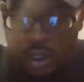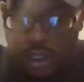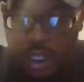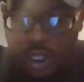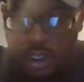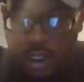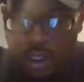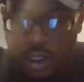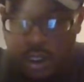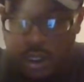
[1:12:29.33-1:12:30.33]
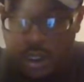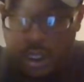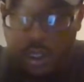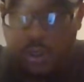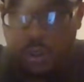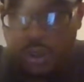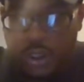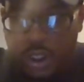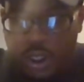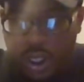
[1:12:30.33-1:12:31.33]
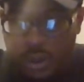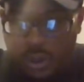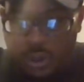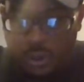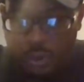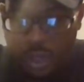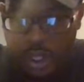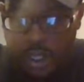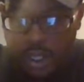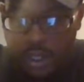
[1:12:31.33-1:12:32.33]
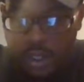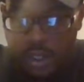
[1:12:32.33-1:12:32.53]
Now this is an ill twist to this whole story right here.